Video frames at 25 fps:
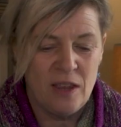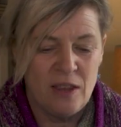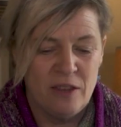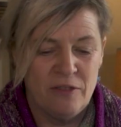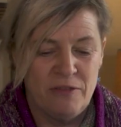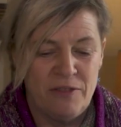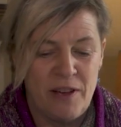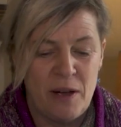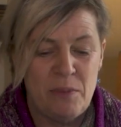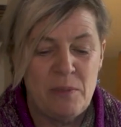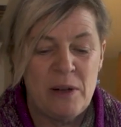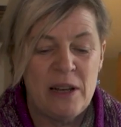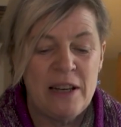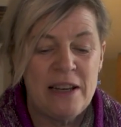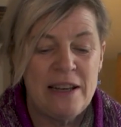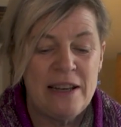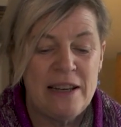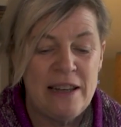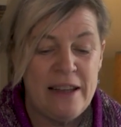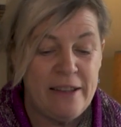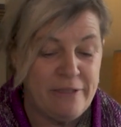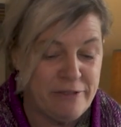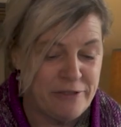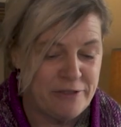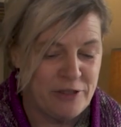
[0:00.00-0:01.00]
The family
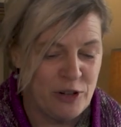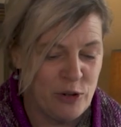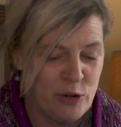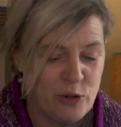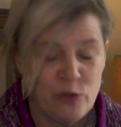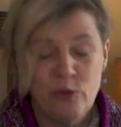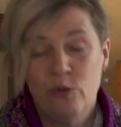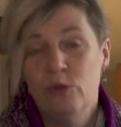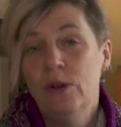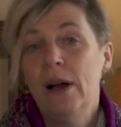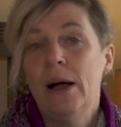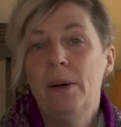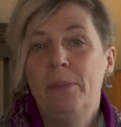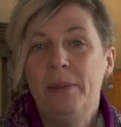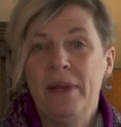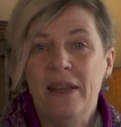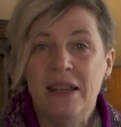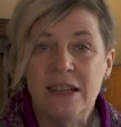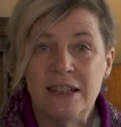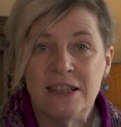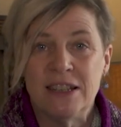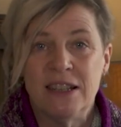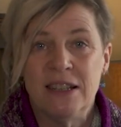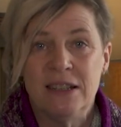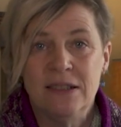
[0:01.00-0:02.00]
lived on
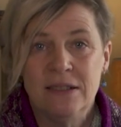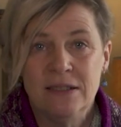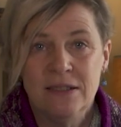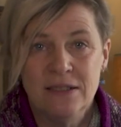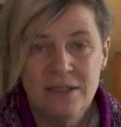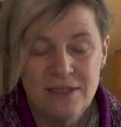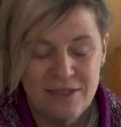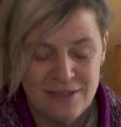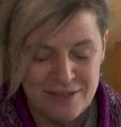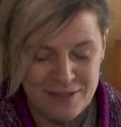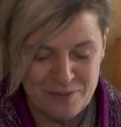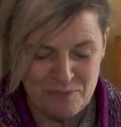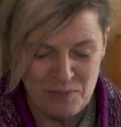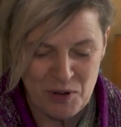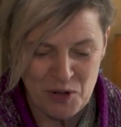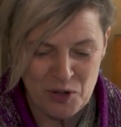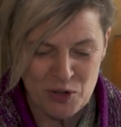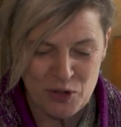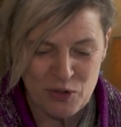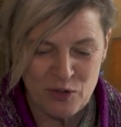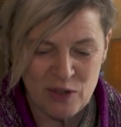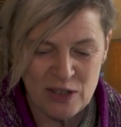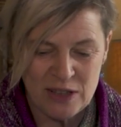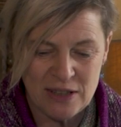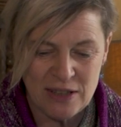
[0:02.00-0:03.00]
rabbit
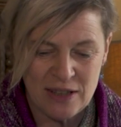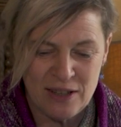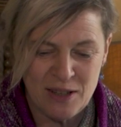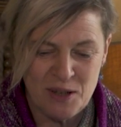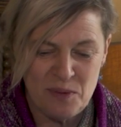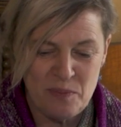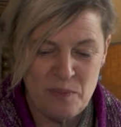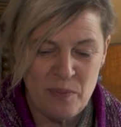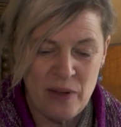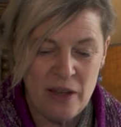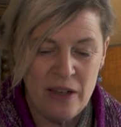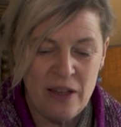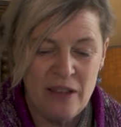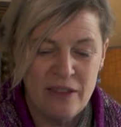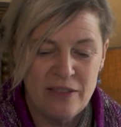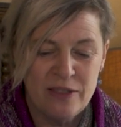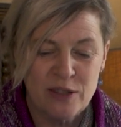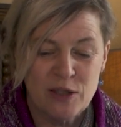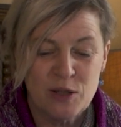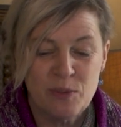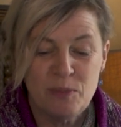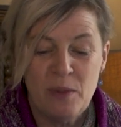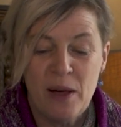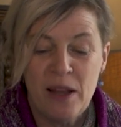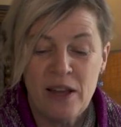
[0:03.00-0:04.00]
most of the time, the
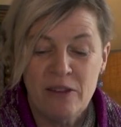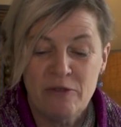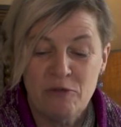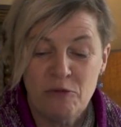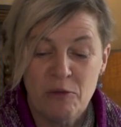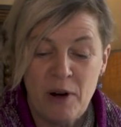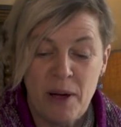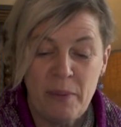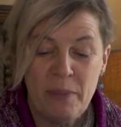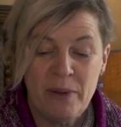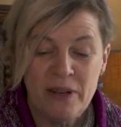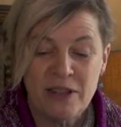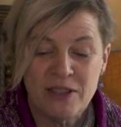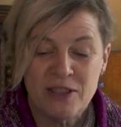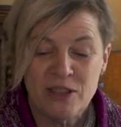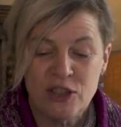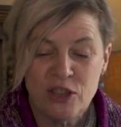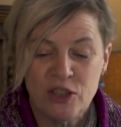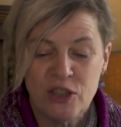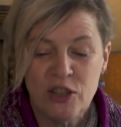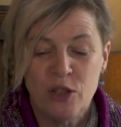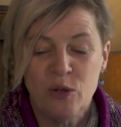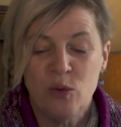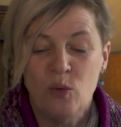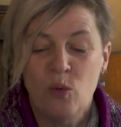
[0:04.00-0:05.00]
smell of rabbit
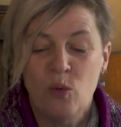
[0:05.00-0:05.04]
stew